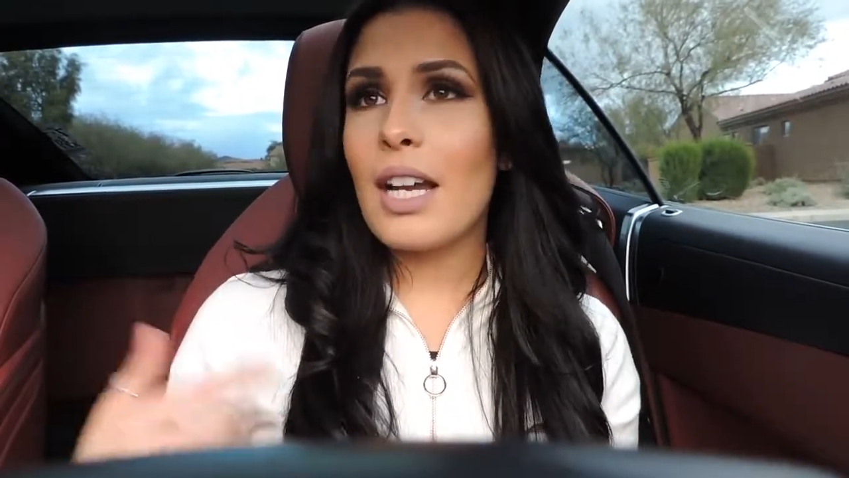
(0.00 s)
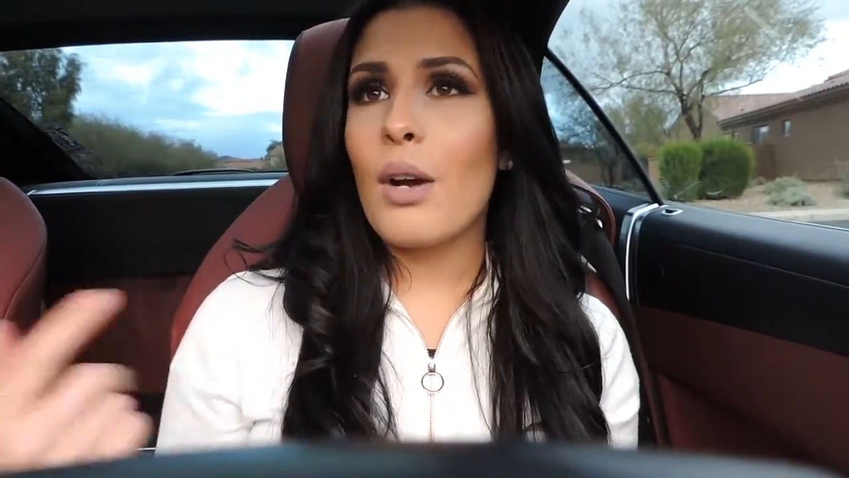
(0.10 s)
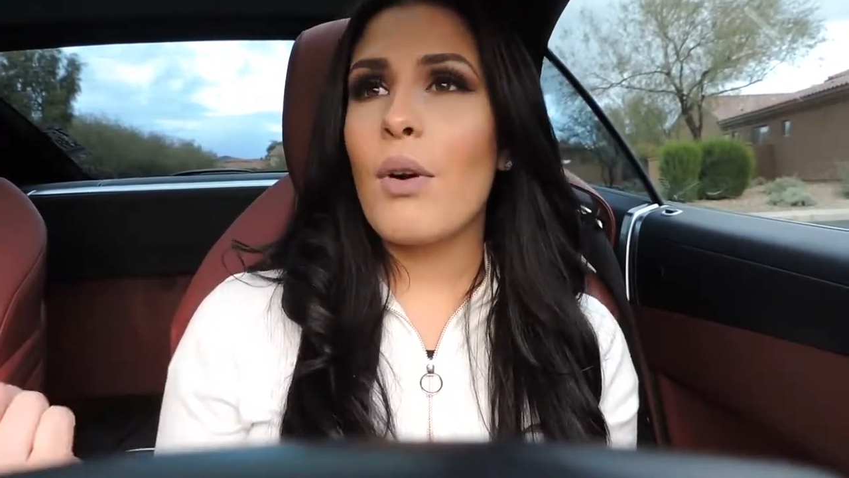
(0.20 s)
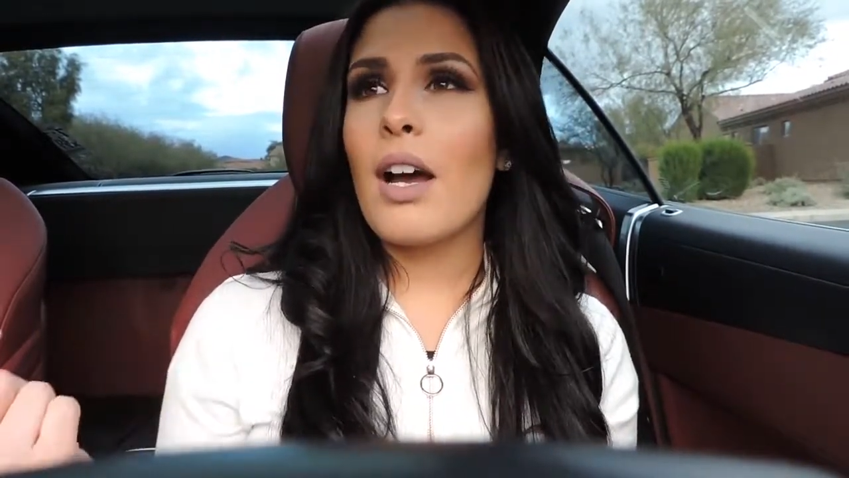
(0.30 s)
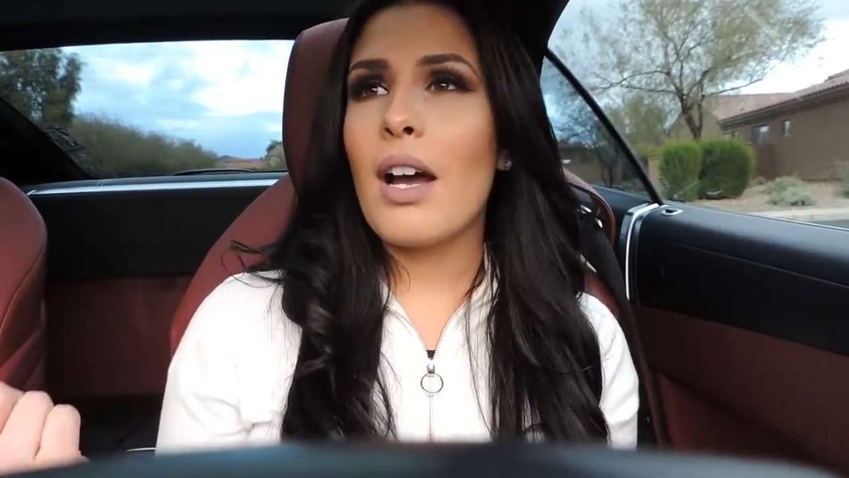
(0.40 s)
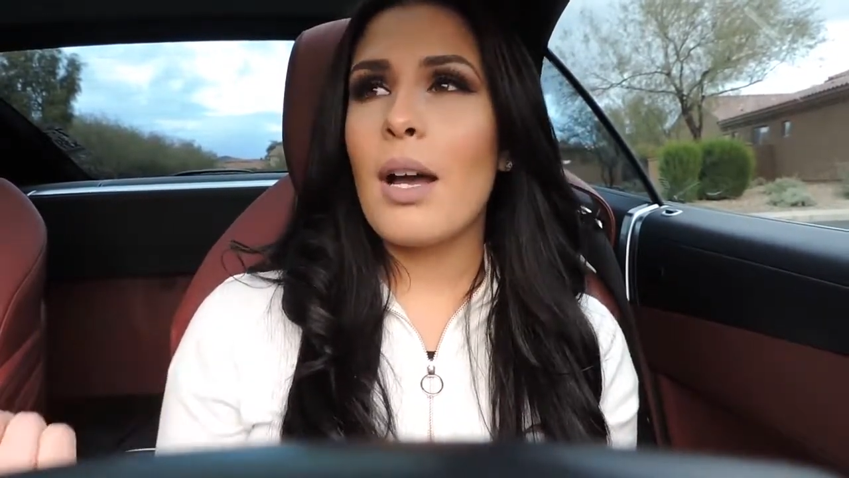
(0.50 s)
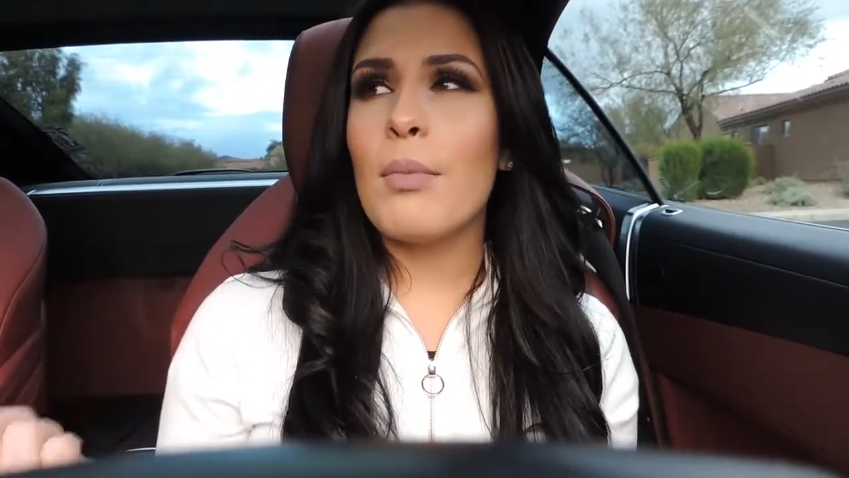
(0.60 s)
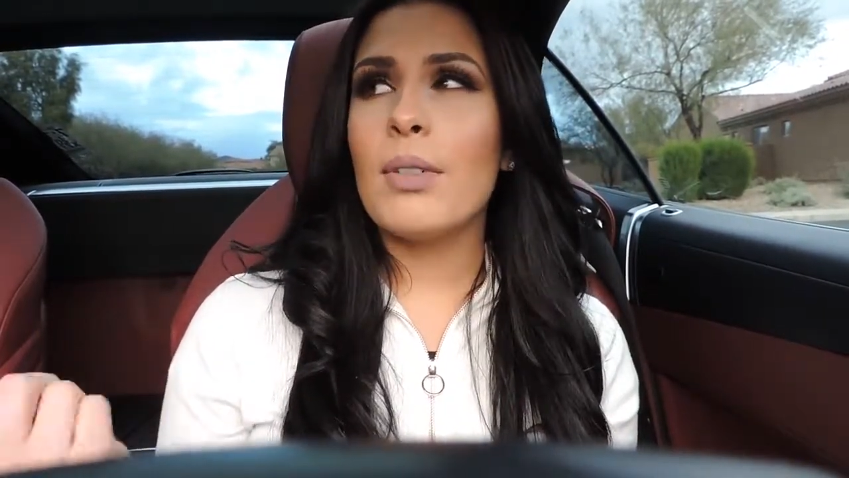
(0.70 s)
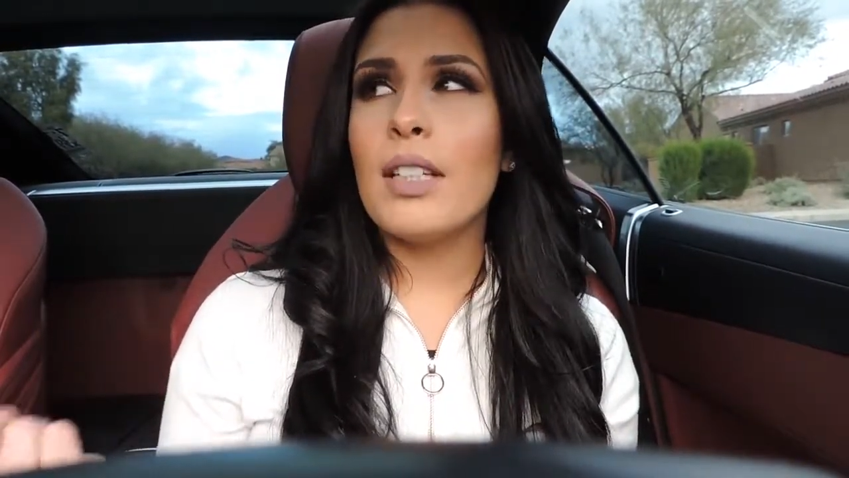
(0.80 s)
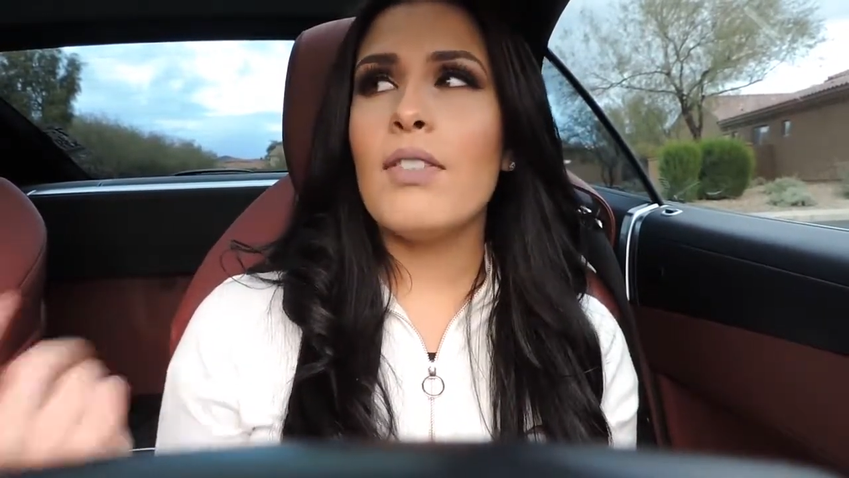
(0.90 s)
Now,
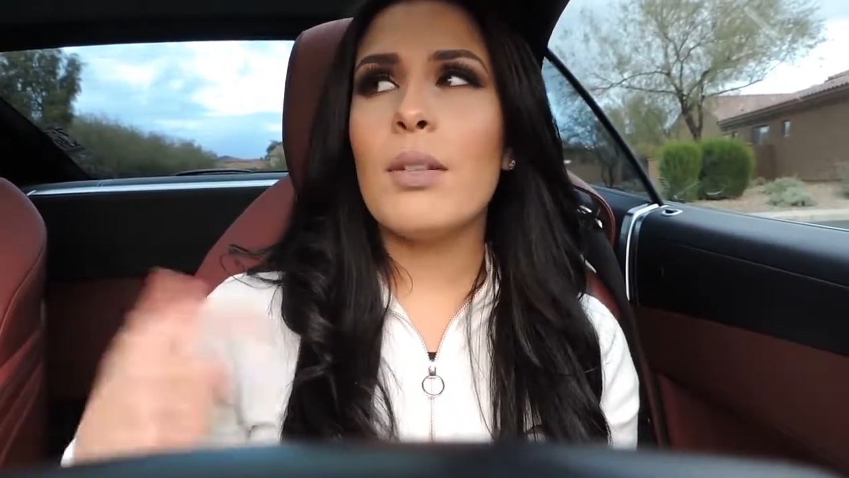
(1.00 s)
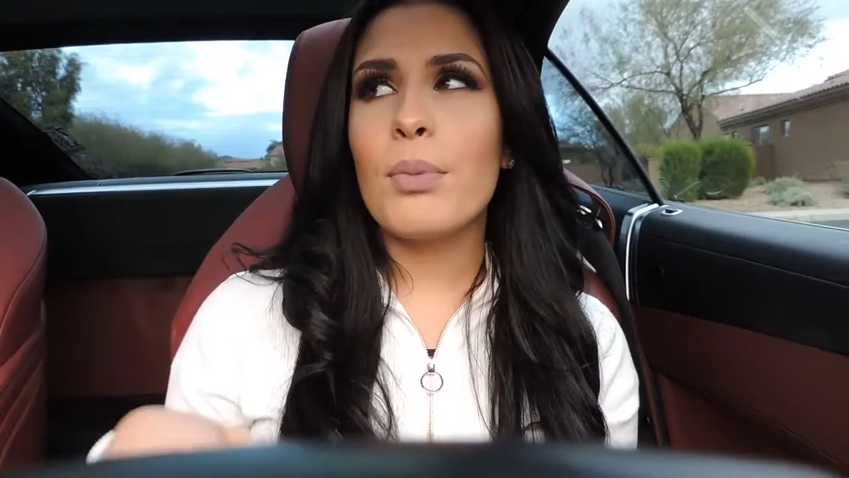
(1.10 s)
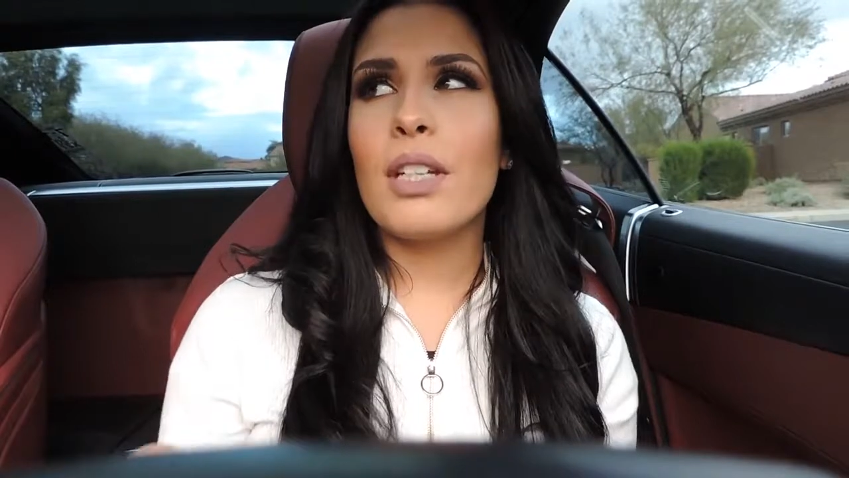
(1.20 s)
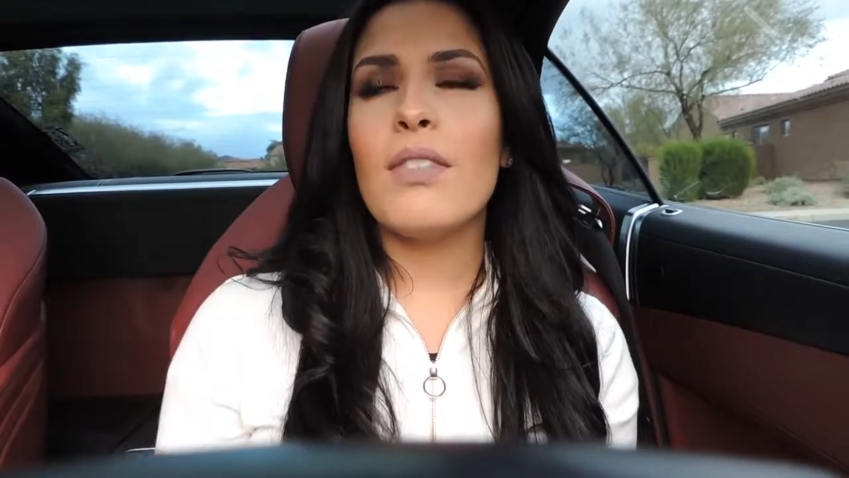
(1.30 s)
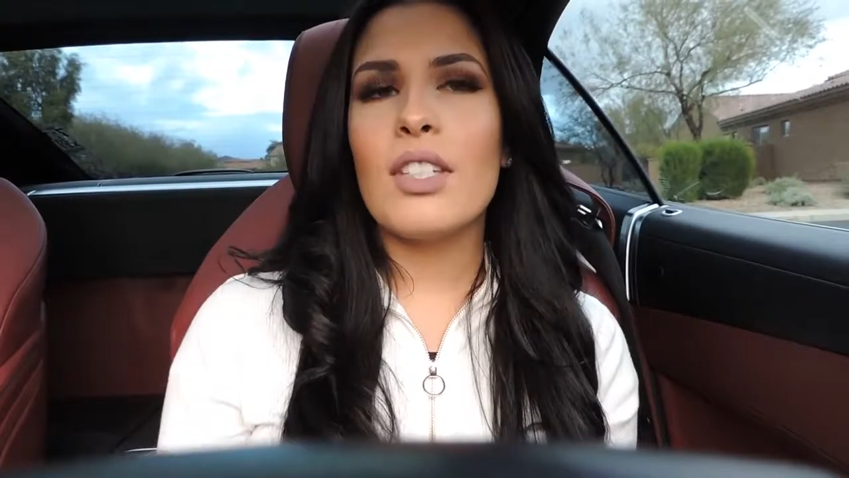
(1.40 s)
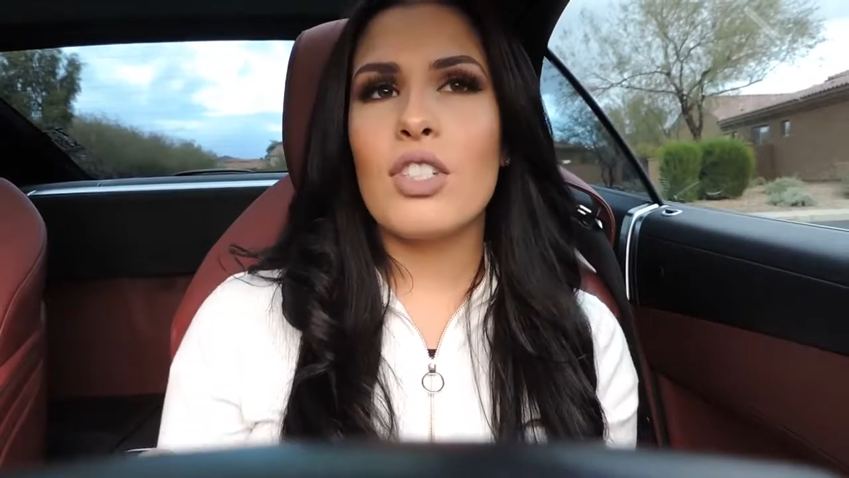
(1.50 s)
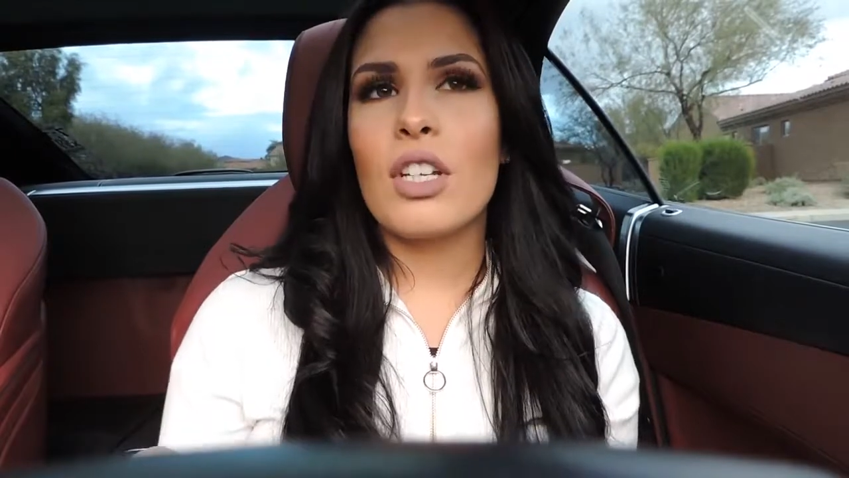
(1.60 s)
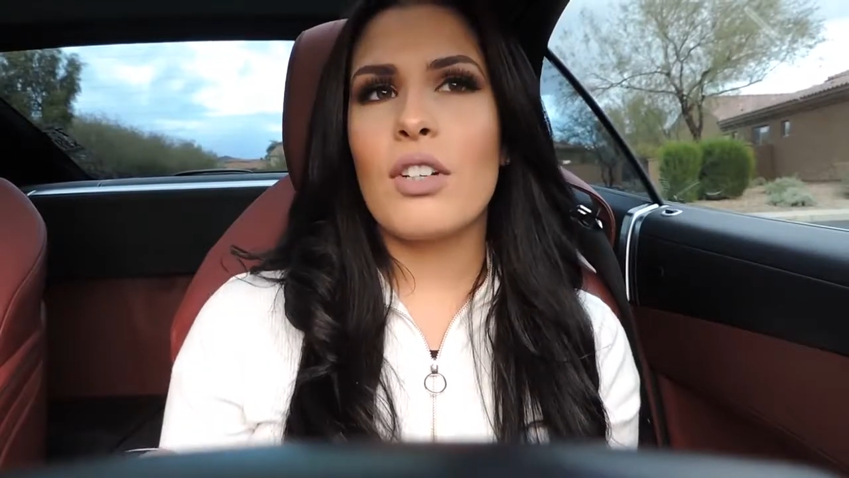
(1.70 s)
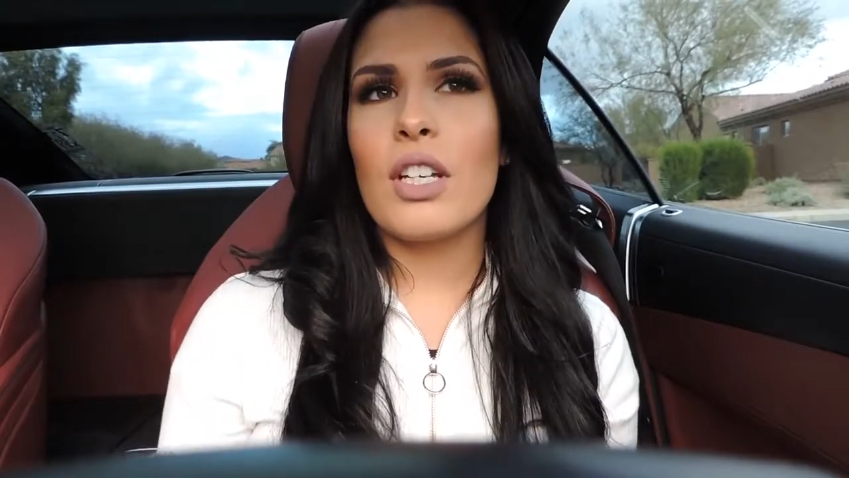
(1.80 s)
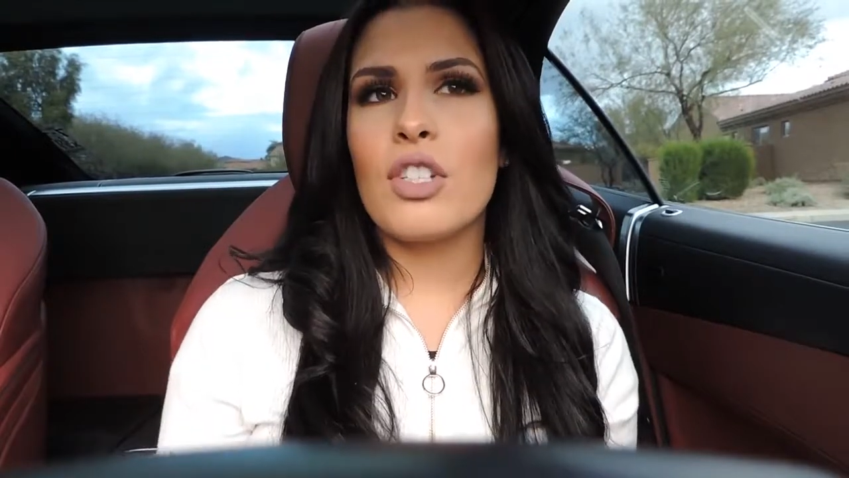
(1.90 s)
I believe in the previous
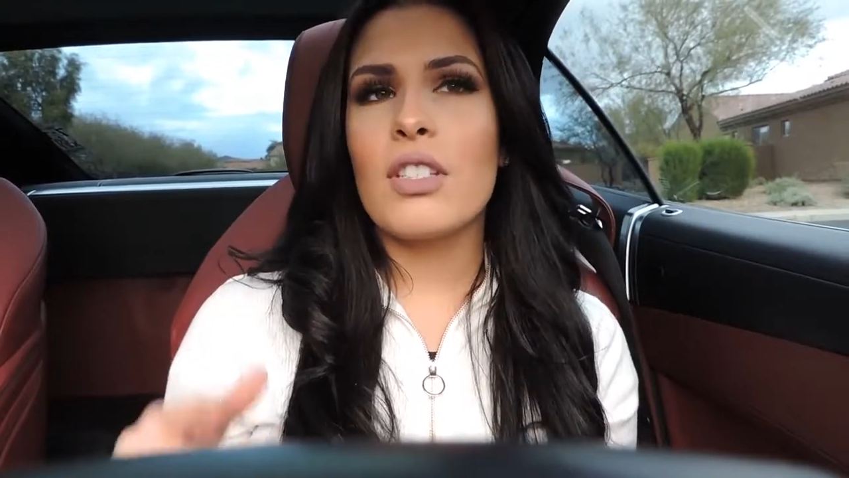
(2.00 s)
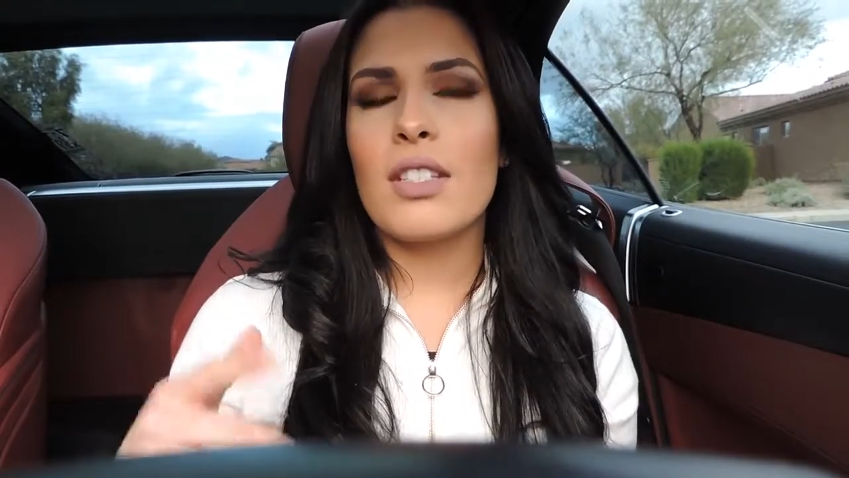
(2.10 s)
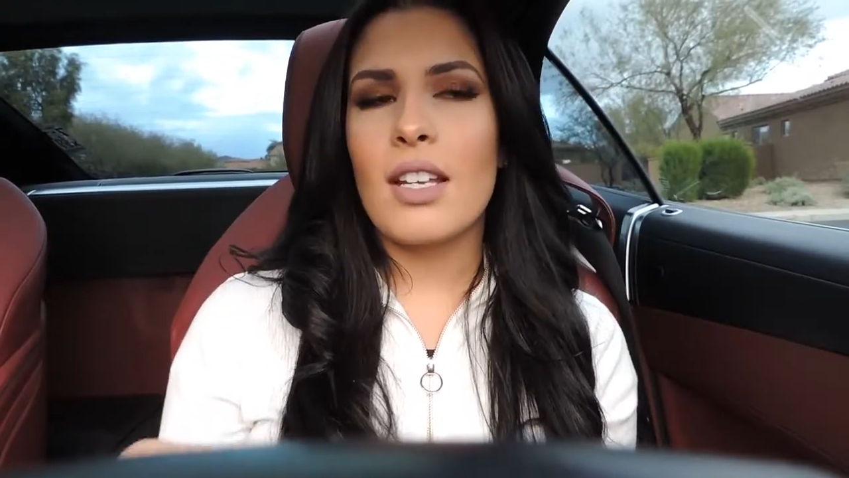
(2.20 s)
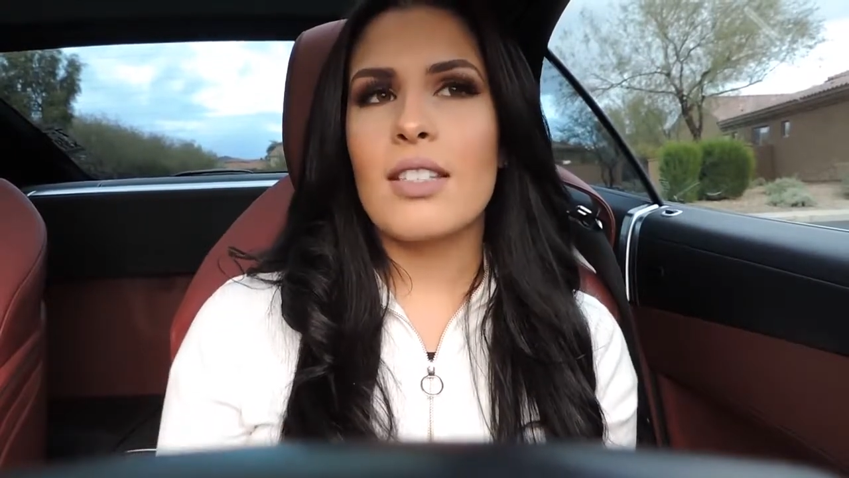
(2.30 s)
generations